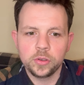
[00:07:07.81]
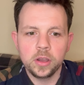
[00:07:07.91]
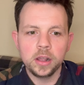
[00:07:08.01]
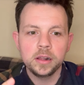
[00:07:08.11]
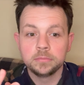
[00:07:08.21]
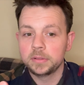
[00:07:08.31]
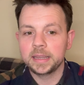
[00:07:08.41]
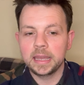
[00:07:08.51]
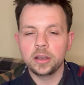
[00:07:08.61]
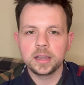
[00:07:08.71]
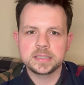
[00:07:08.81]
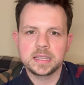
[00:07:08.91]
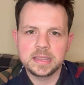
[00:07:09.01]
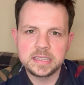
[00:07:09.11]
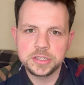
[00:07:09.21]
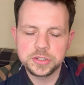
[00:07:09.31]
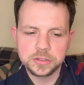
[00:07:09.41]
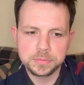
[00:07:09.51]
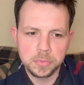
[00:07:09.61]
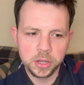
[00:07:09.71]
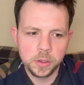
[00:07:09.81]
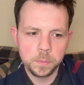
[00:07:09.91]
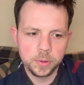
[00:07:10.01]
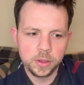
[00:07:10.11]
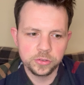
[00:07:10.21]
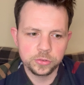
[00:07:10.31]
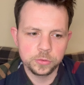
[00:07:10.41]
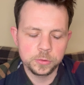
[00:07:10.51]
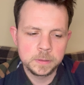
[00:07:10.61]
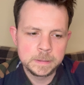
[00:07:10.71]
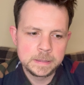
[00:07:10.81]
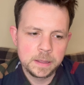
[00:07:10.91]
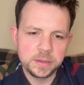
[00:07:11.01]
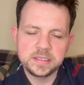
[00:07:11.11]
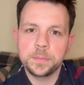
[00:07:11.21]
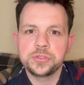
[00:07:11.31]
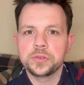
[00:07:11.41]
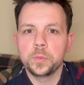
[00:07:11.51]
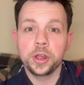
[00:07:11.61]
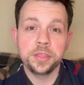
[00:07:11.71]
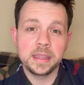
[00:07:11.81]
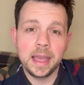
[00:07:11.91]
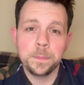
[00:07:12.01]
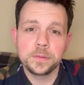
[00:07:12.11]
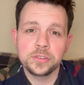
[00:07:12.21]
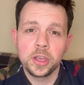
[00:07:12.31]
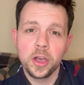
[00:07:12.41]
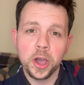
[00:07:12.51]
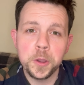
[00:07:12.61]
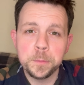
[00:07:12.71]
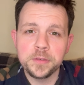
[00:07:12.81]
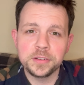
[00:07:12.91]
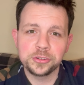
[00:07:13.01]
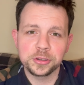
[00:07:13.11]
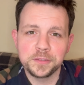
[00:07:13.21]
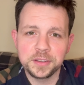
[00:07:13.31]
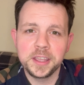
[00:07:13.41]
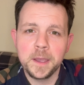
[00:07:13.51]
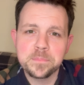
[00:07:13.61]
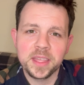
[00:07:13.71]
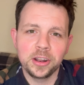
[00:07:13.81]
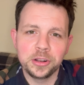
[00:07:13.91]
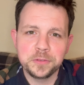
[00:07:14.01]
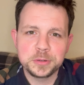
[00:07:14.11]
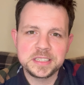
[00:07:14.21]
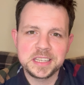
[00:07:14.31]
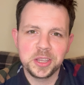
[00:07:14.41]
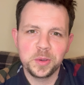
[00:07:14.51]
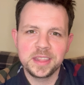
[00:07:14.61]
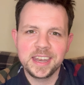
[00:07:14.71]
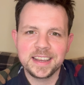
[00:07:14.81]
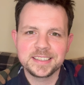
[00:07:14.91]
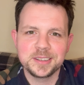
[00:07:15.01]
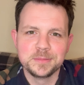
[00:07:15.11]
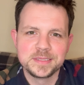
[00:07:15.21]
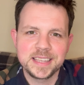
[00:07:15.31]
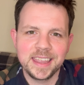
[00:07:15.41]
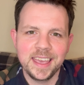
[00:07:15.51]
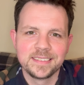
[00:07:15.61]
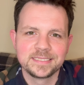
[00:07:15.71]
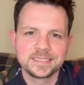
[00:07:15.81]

So again, like I said, this is just my own personal perception on what I think happens. Hope you've enjoyed the video and I look forward to seeing you in the next soon. Take care.